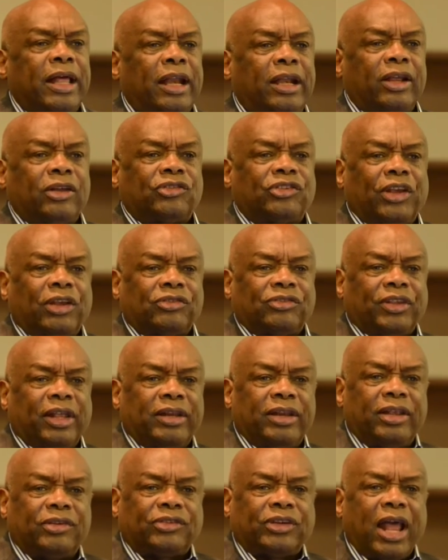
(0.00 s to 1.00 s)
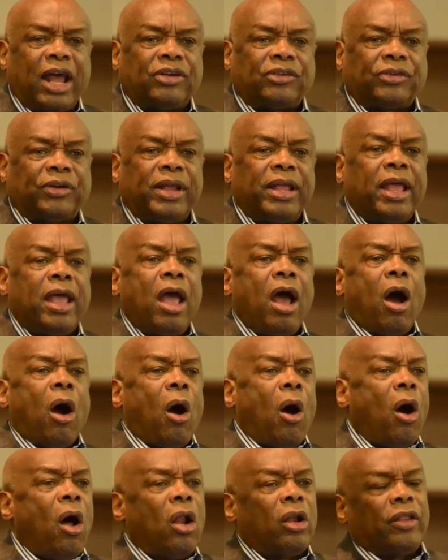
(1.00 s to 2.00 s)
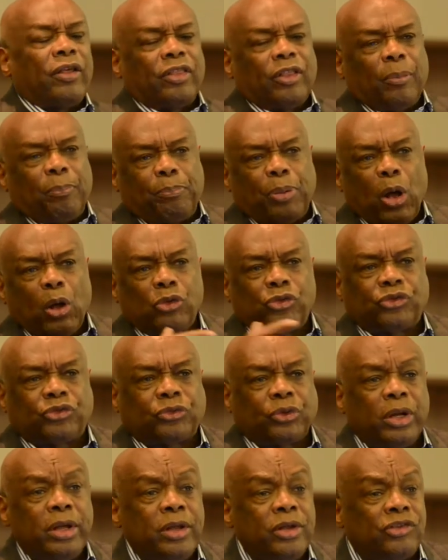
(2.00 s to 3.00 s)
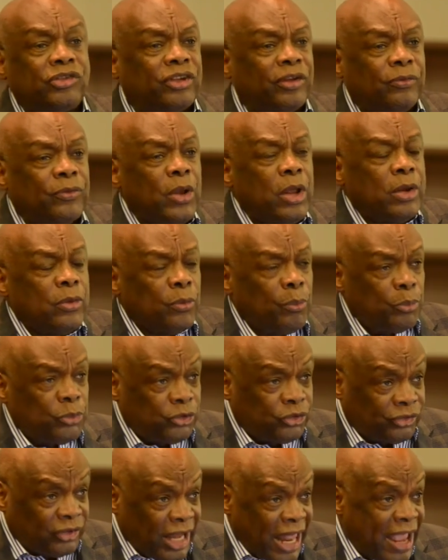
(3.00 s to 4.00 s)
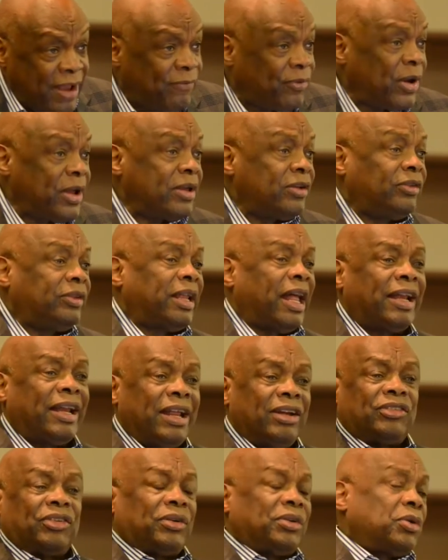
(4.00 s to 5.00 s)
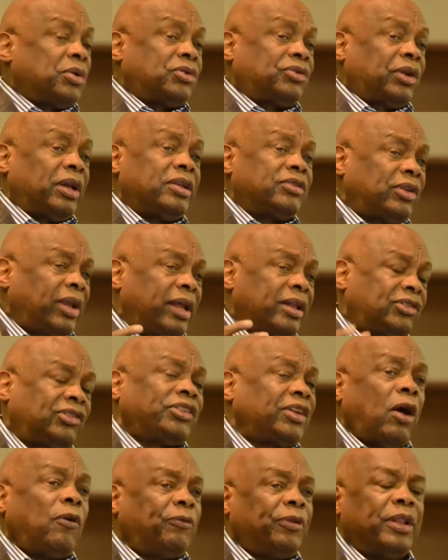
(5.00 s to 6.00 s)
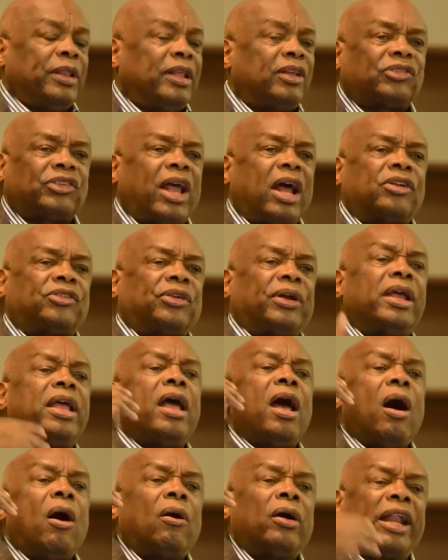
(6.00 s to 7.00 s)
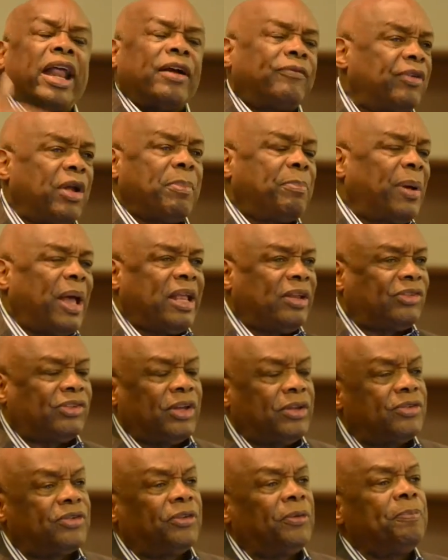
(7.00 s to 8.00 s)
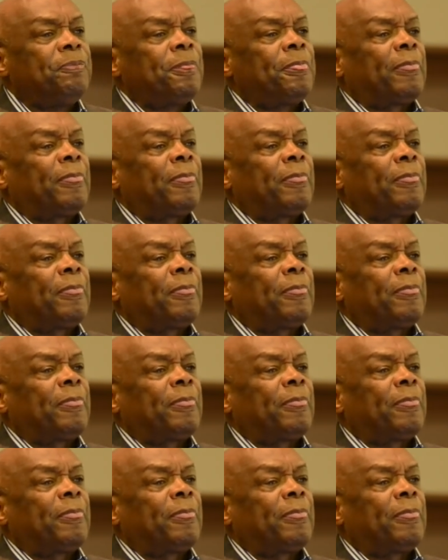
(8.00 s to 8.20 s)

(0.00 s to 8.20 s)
that exists in this country, all of the post slavery that introduces itself in this country on every basis.